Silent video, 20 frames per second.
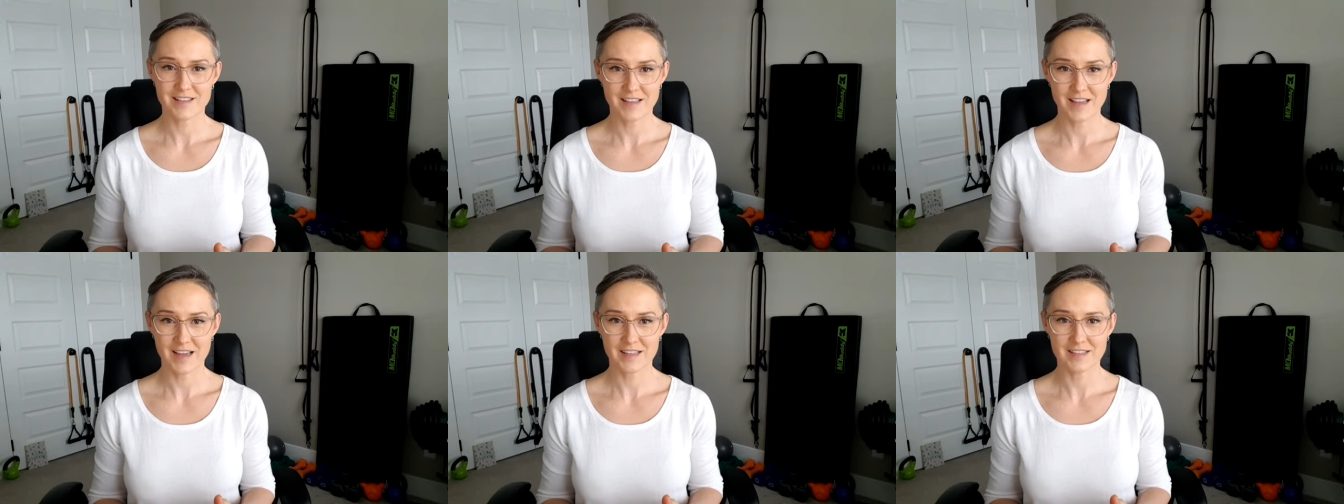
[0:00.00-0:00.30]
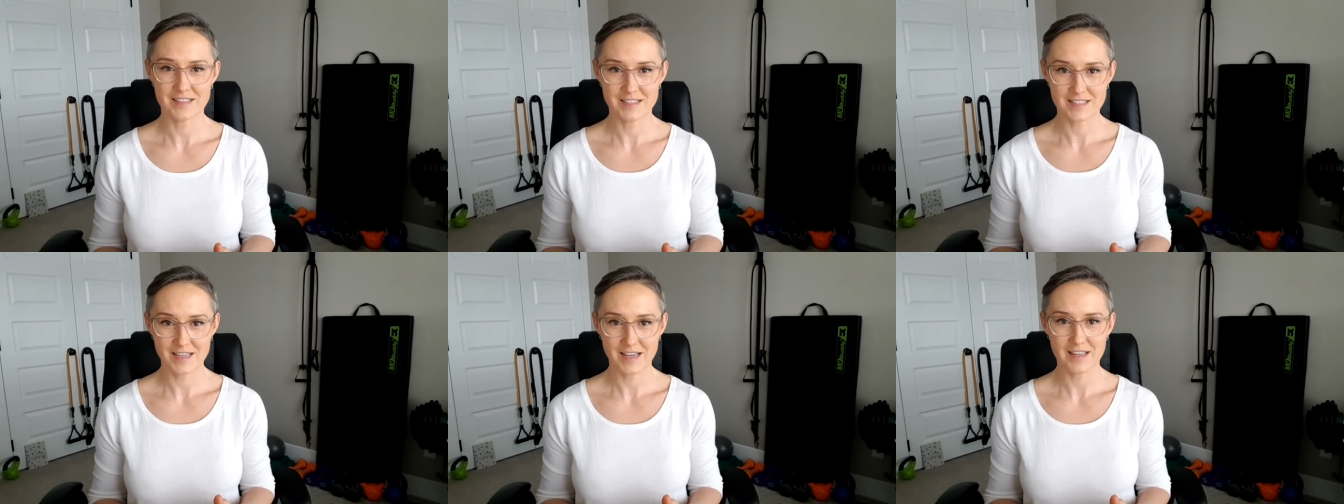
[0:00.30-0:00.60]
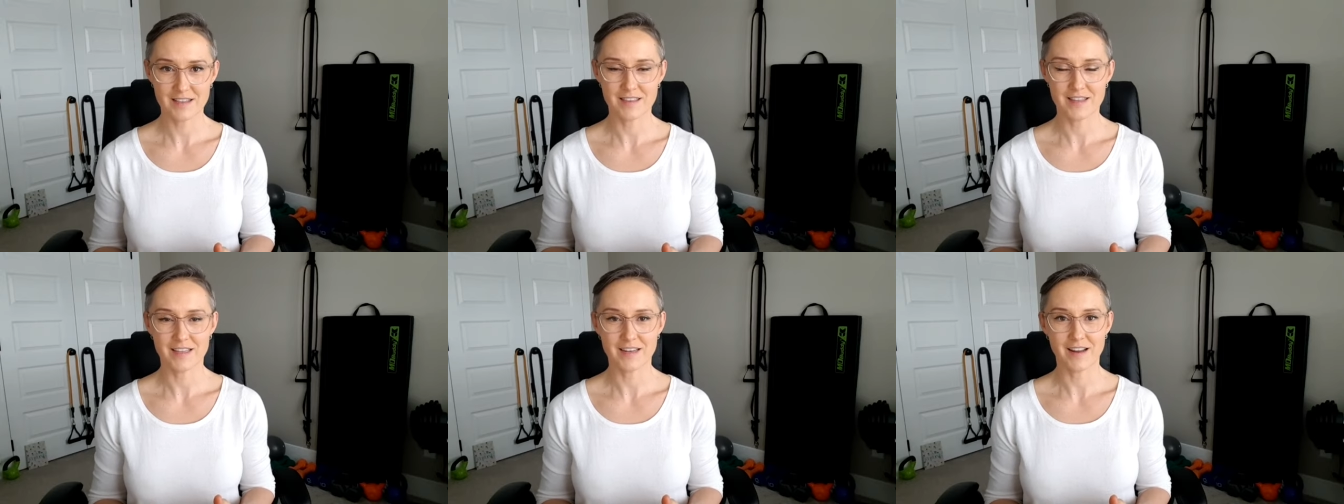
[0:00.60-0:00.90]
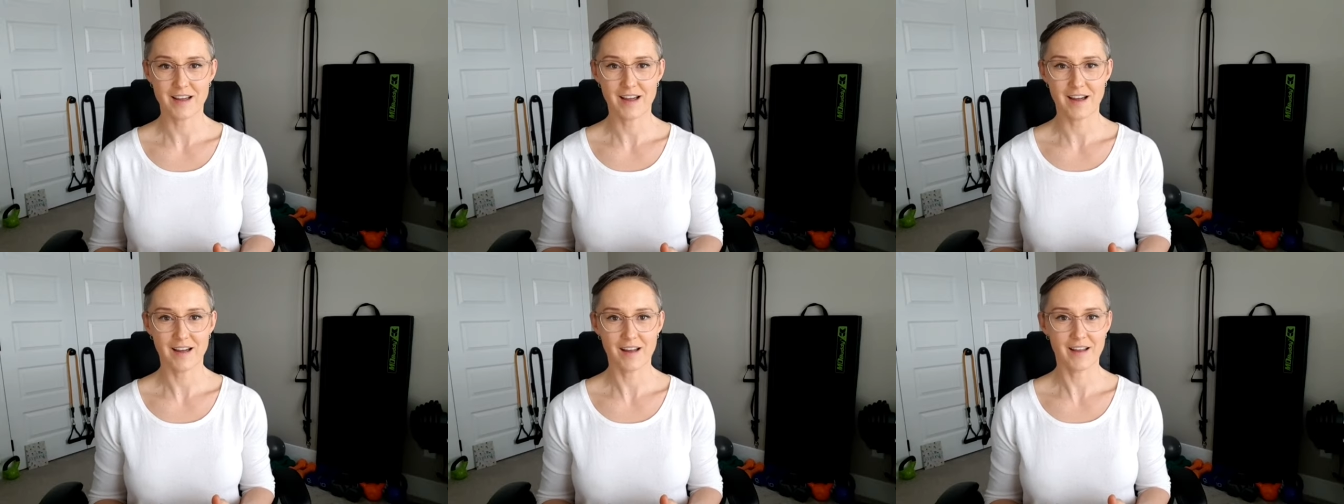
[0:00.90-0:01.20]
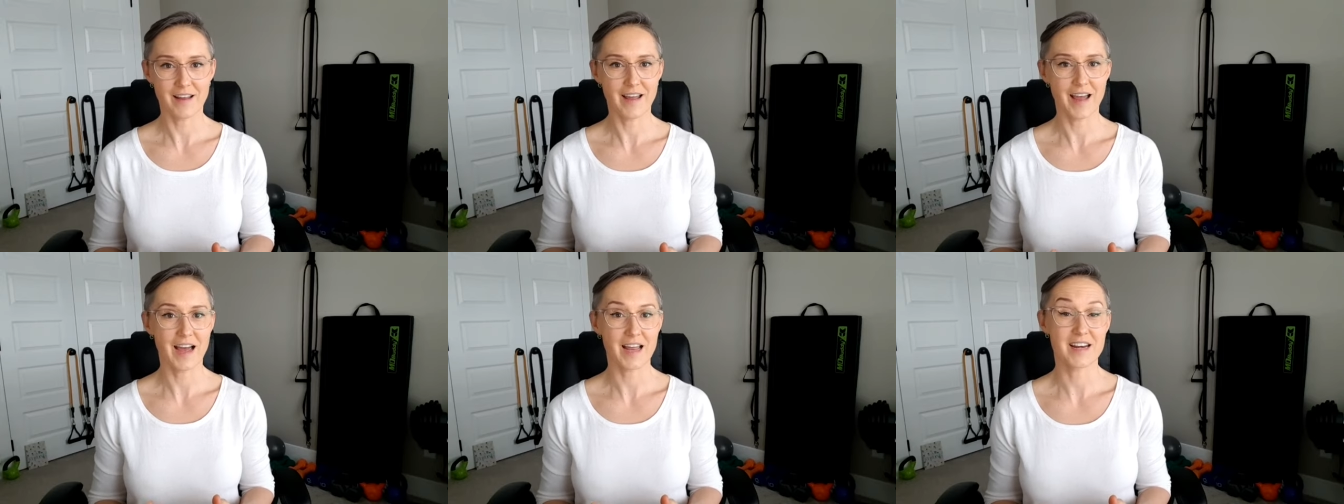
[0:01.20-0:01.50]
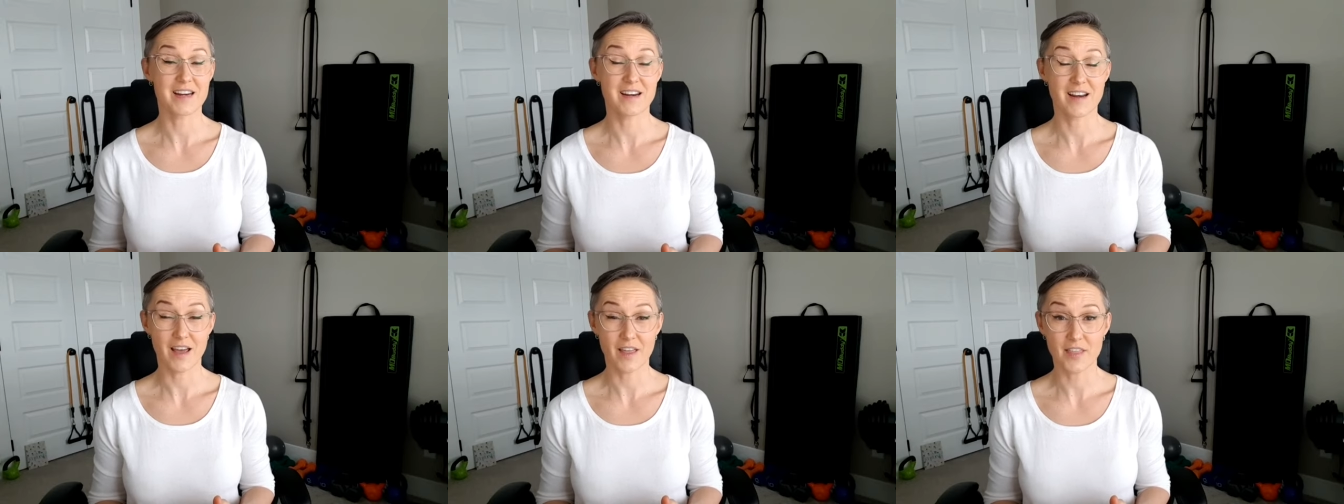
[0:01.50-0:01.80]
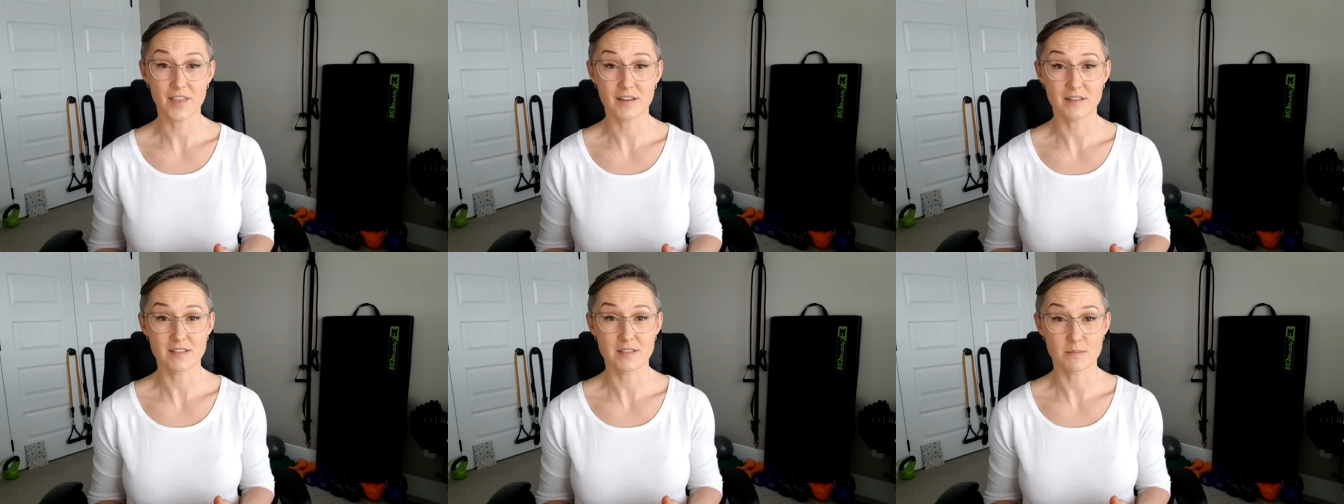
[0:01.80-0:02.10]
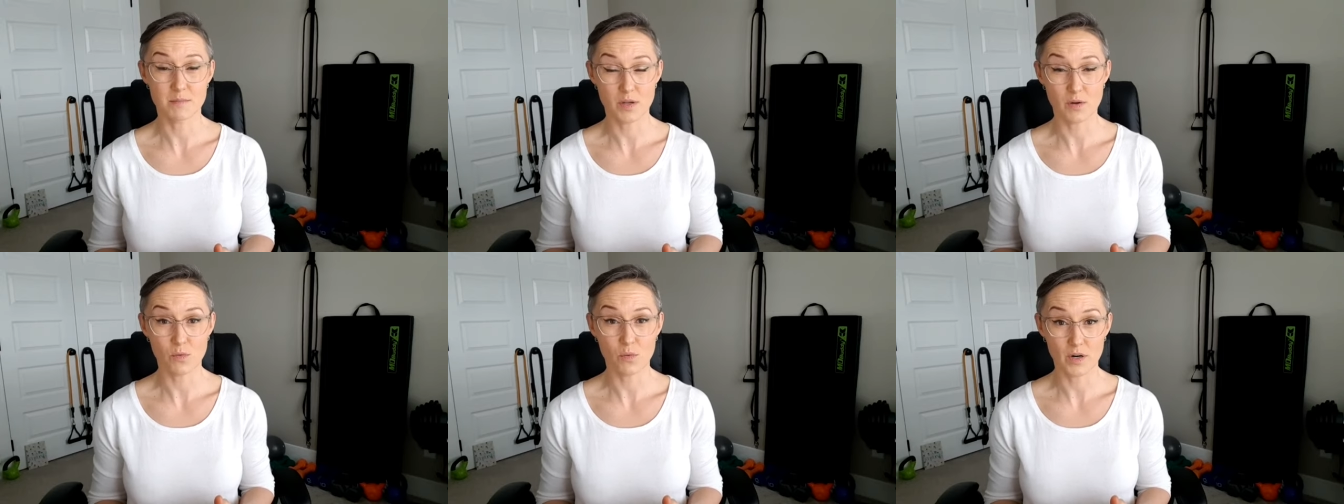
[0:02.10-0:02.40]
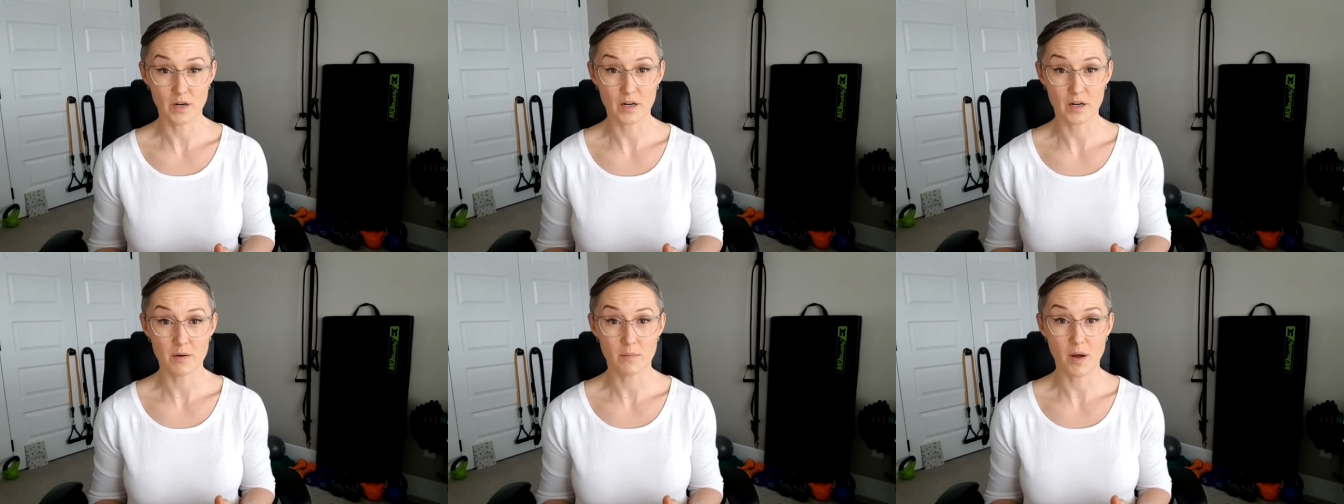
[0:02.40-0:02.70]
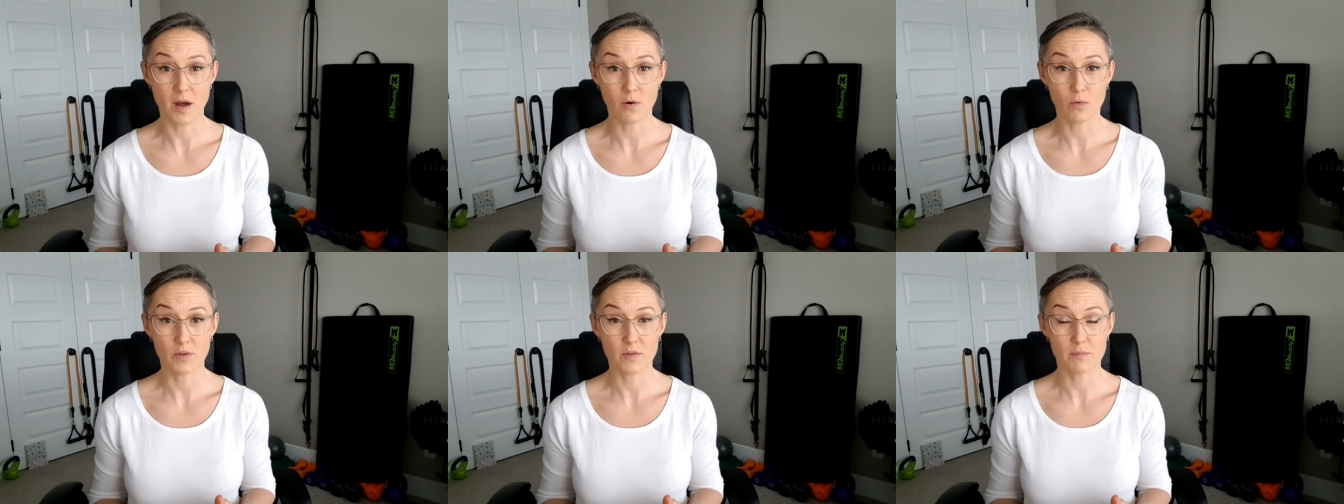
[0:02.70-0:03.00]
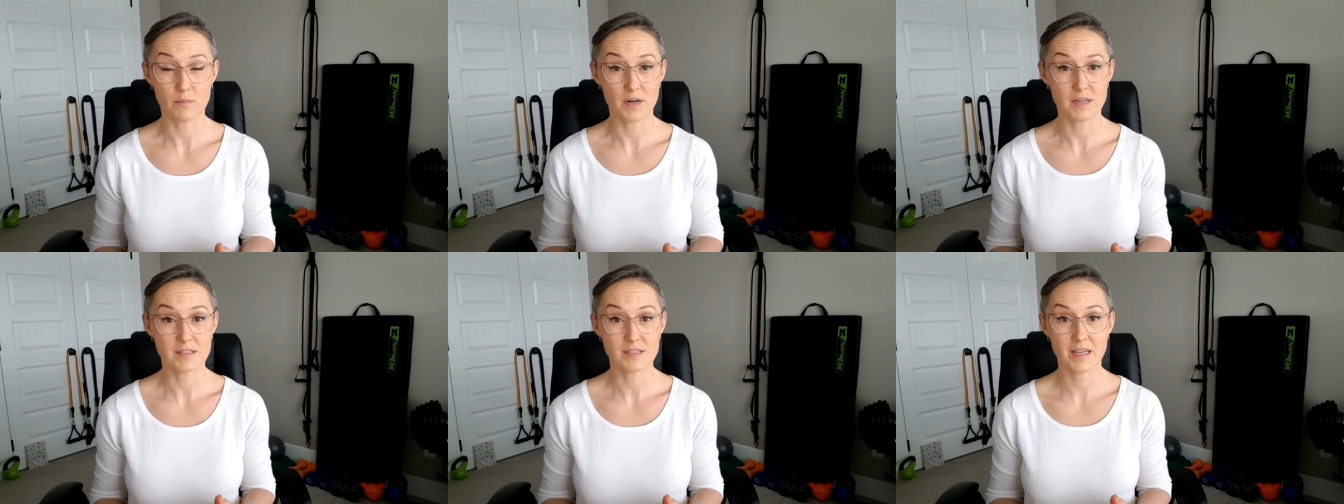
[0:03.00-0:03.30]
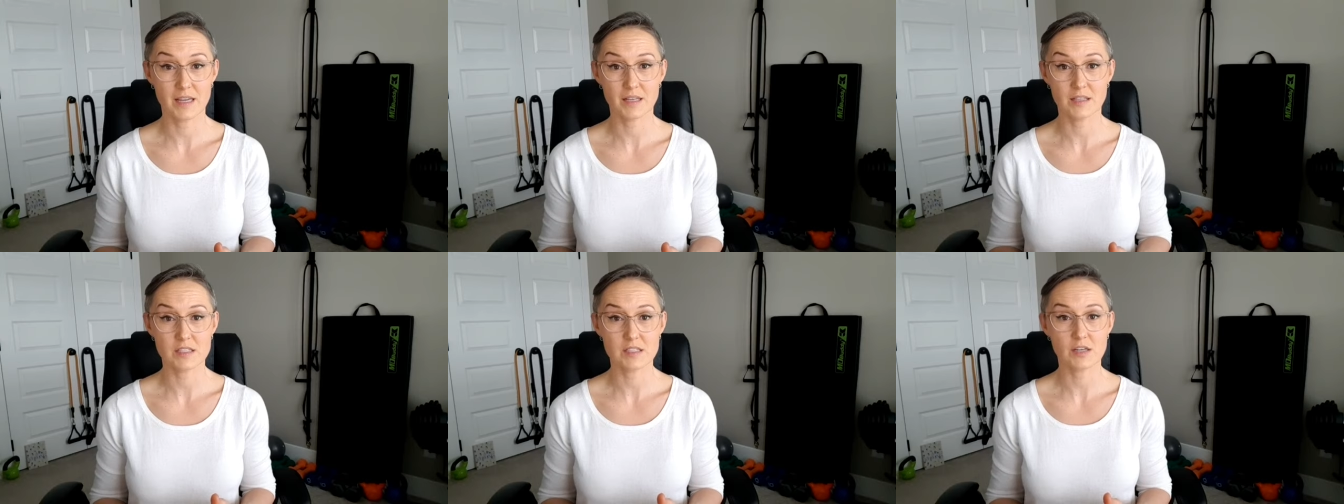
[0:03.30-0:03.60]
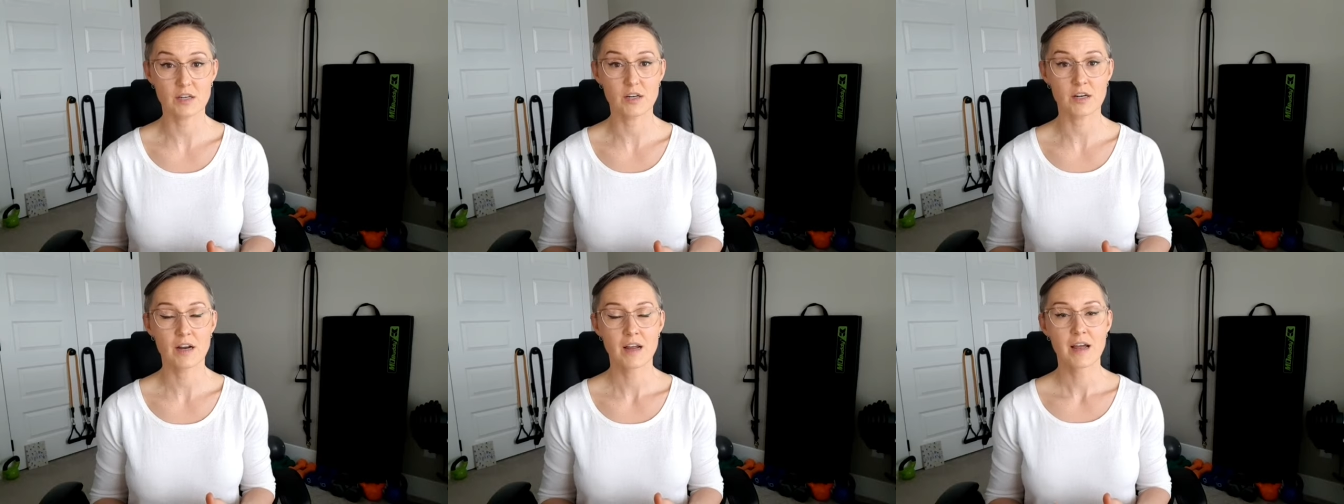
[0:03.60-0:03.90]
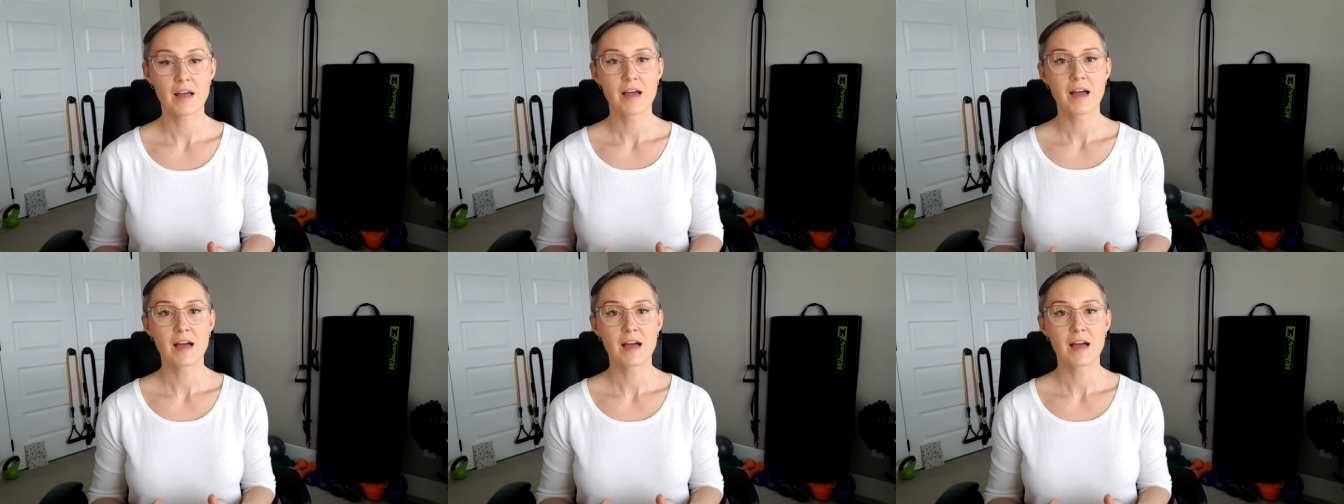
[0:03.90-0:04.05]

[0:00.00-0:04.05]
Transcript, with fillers: had said that I had nothing to be worried about with breast cancer.